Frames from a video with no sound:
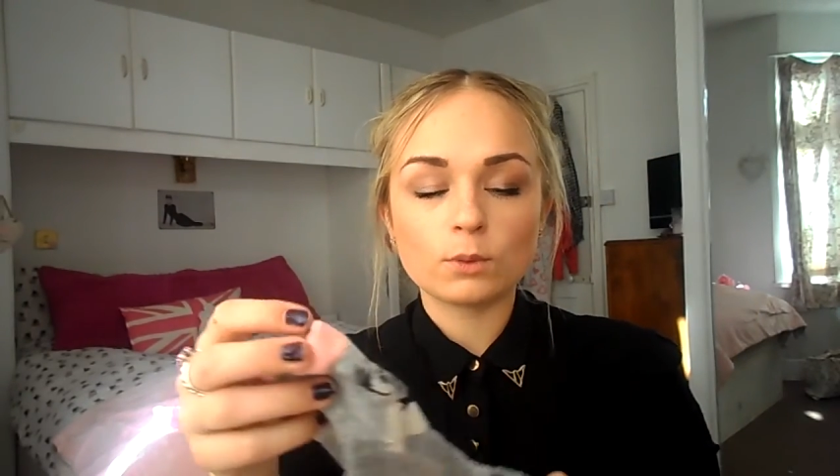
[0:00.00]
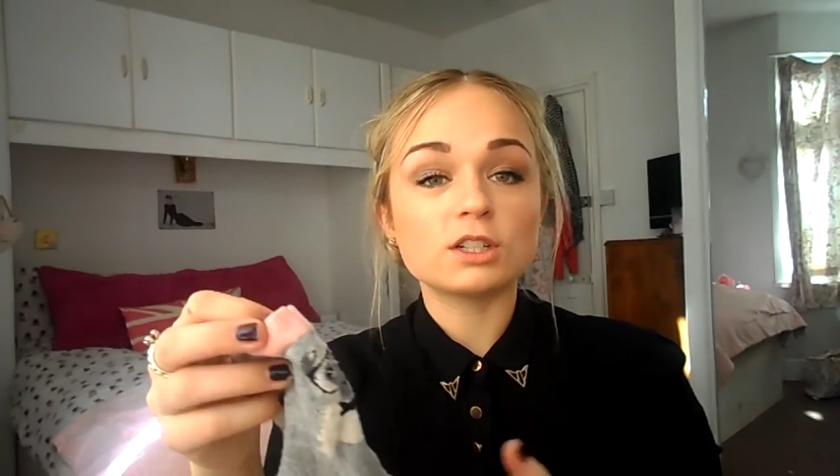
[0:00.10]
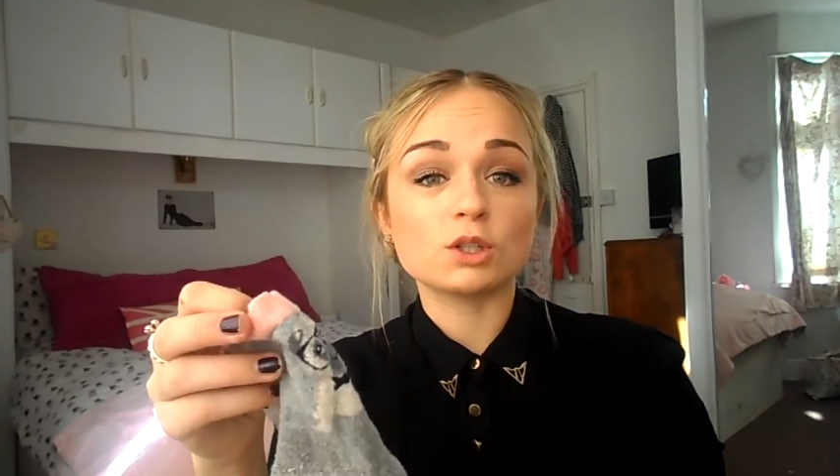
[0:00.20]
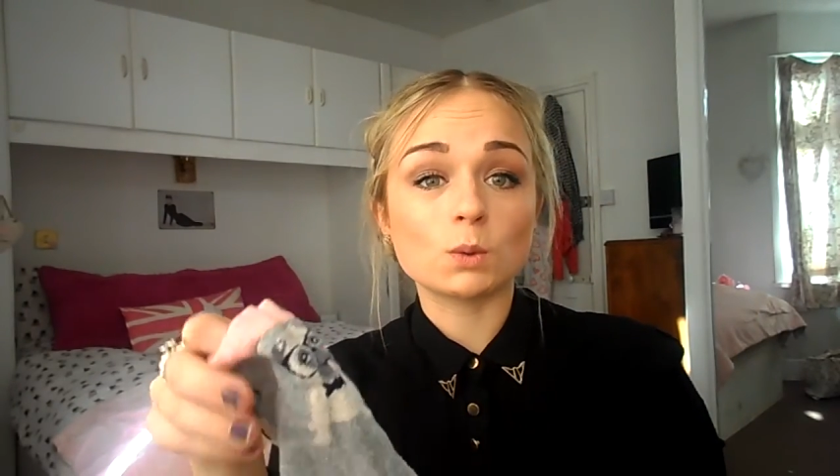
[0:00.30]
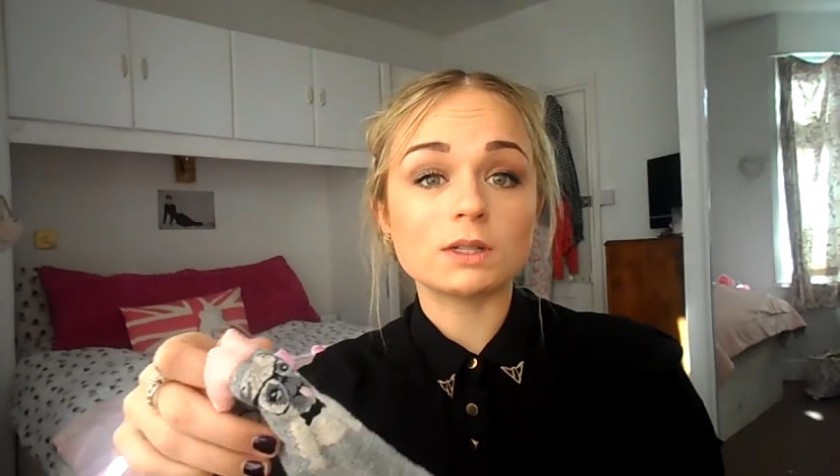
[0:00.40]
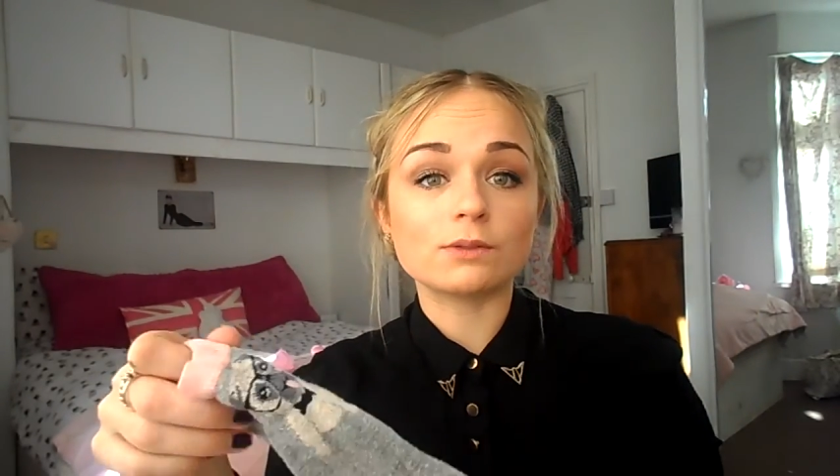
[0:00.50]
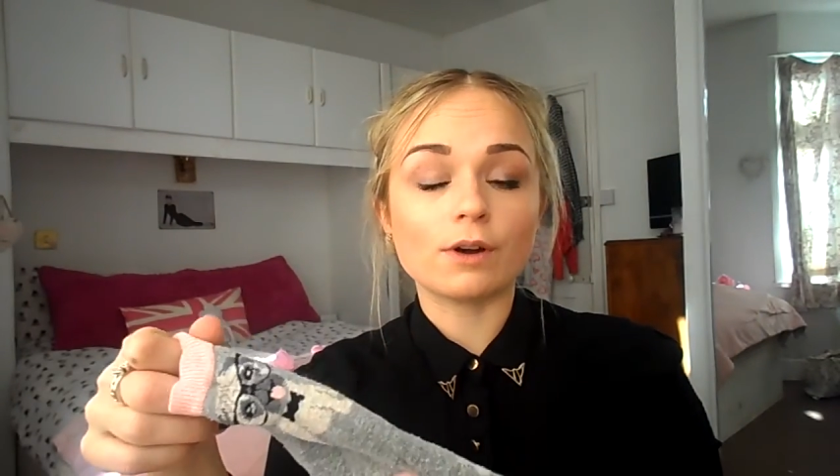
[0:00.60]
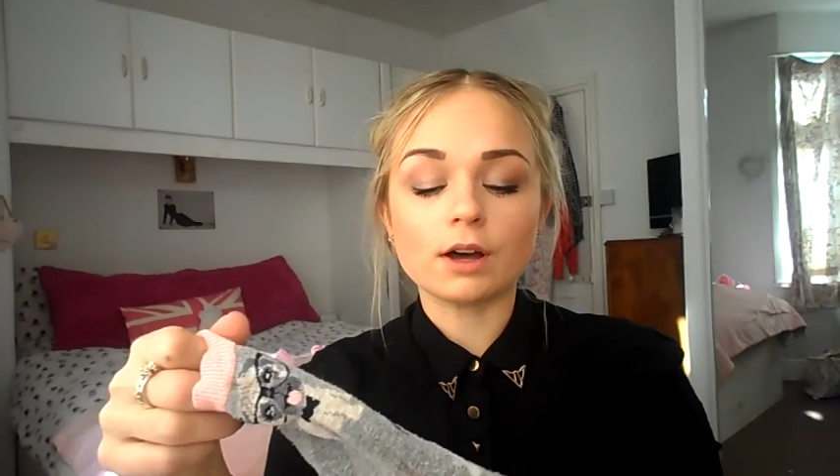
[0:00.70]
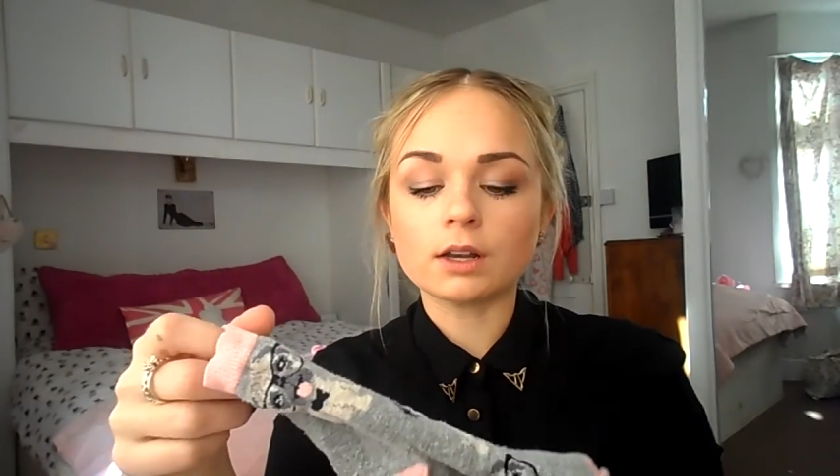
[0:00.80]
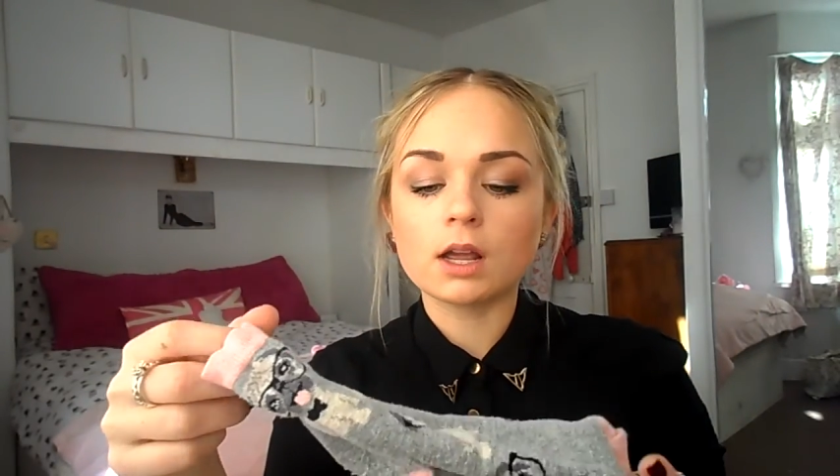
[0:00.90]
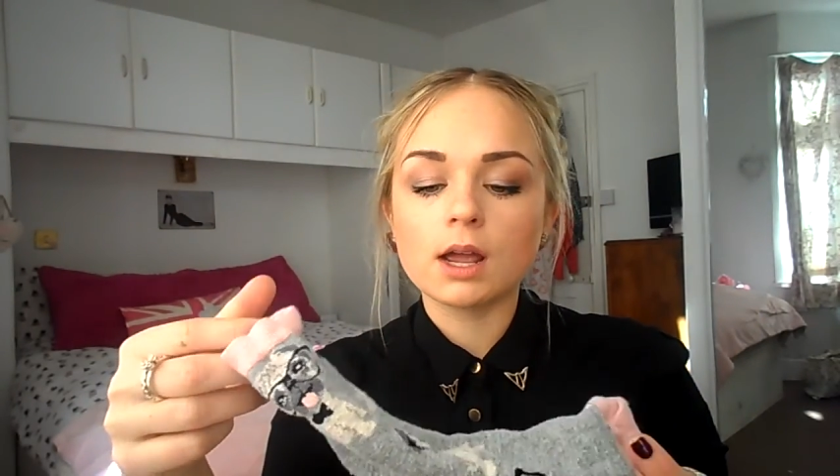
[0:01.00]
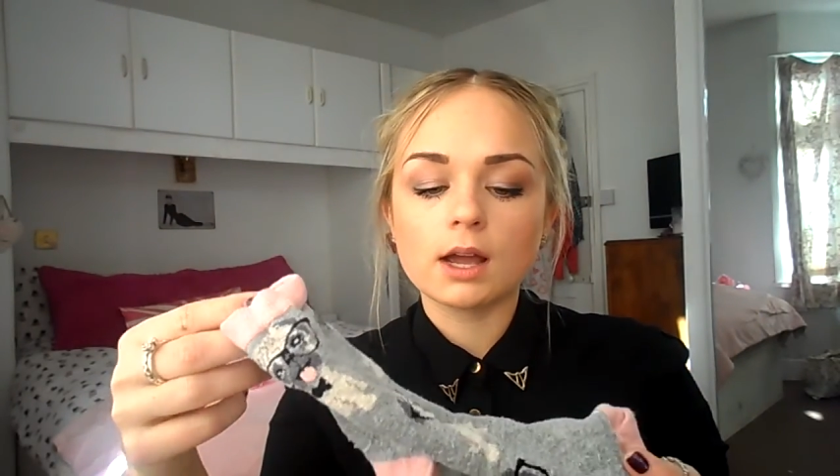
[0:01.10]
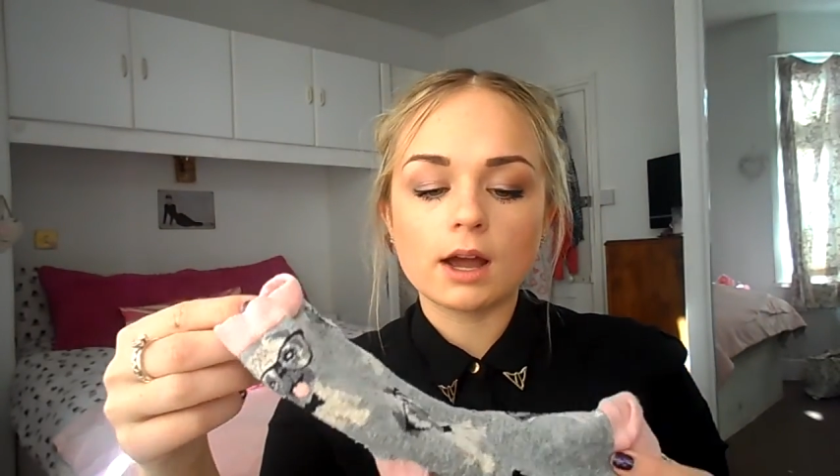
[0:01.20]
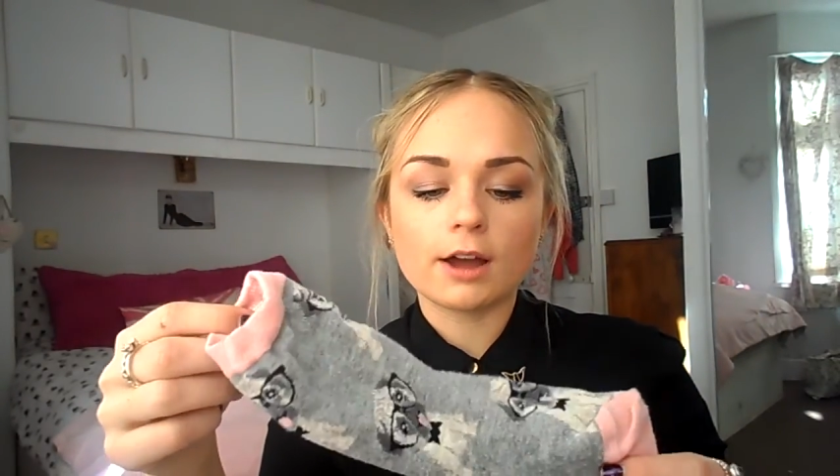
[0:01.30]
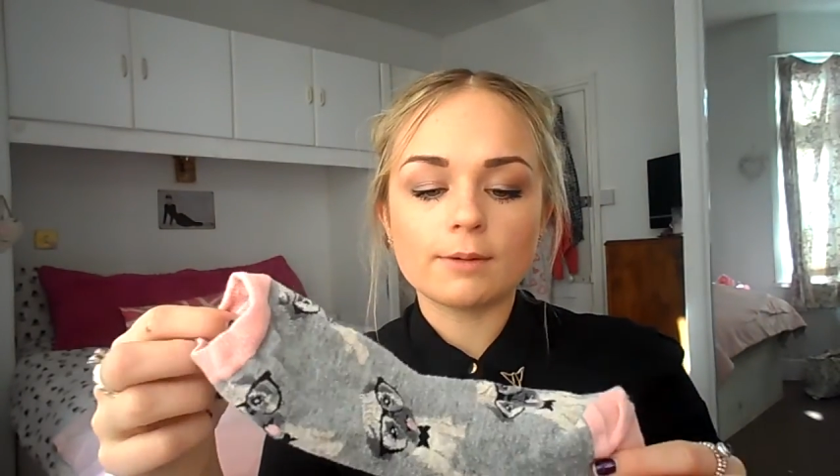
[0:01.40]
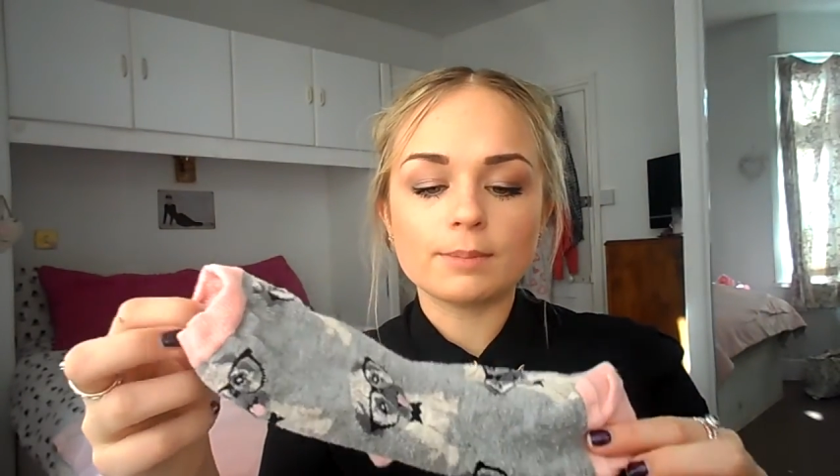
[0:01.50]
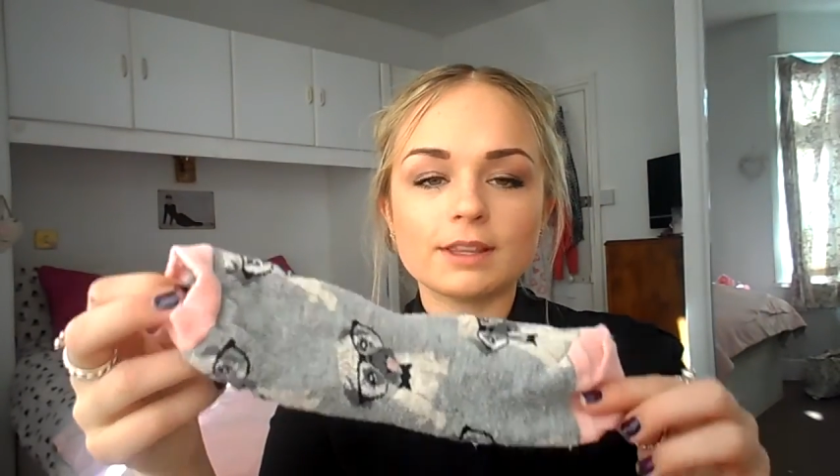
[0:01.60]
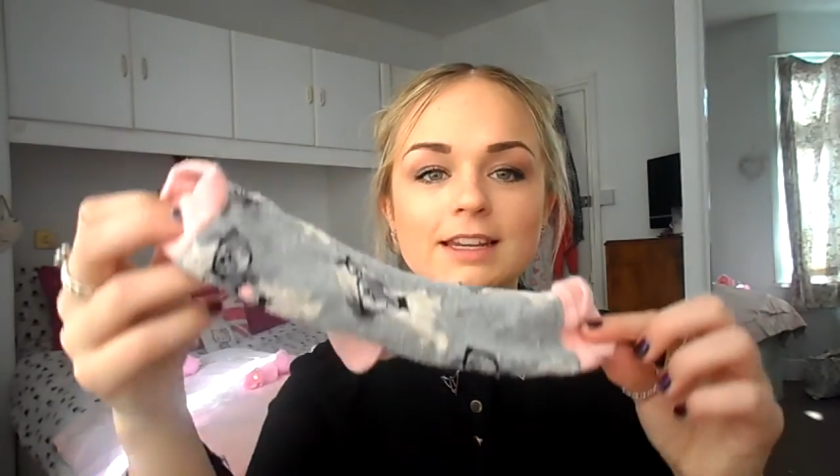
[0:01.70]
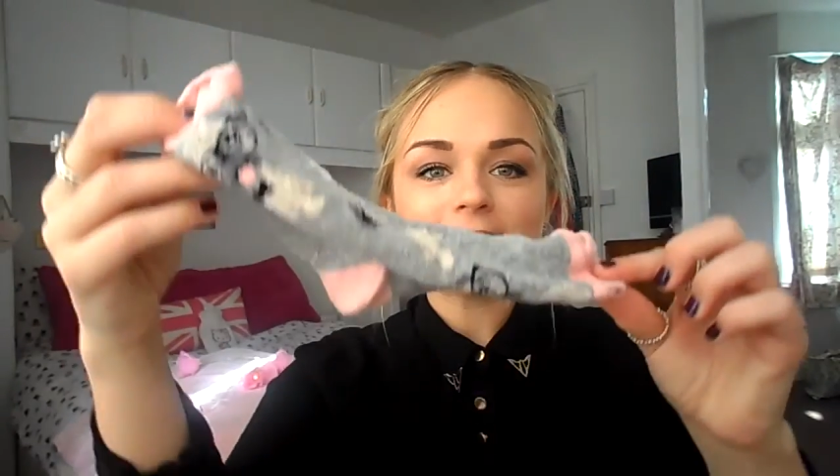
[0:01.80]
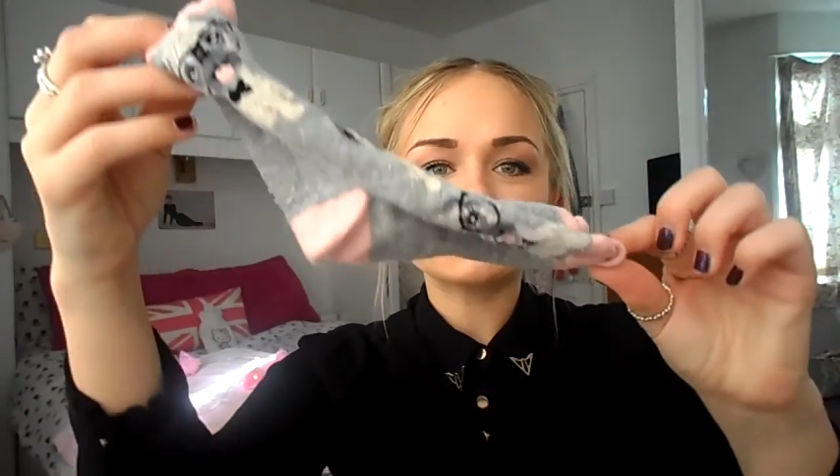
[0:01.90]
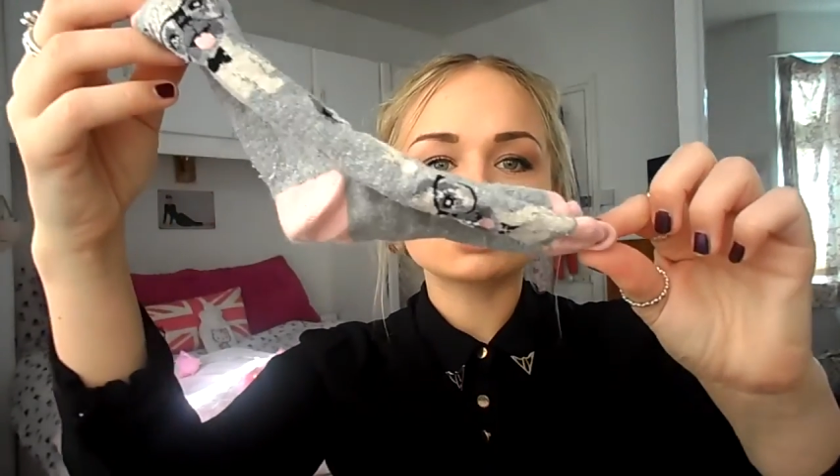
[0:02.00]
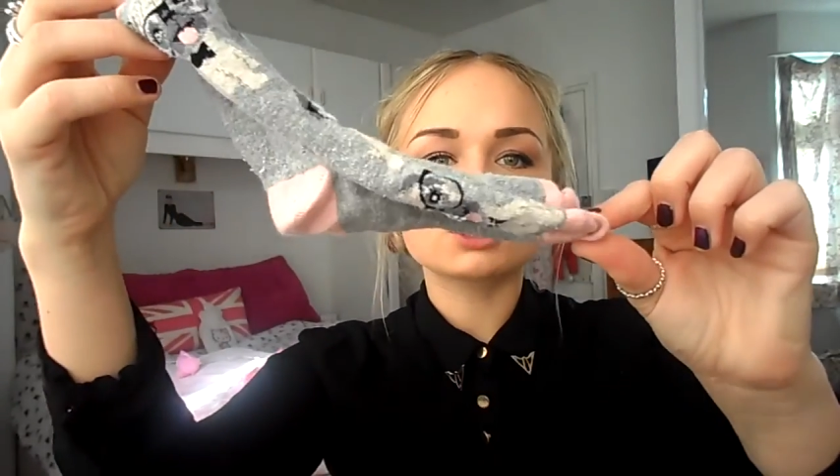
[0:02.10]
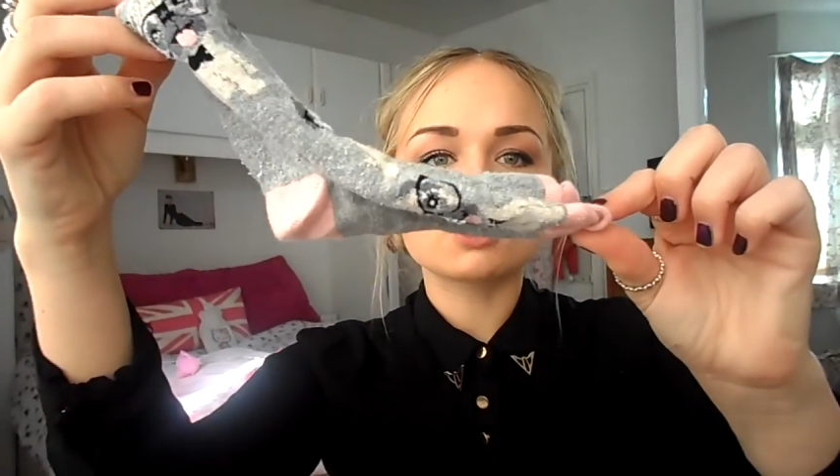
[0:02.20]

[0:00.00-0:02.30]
which is always fun. But these are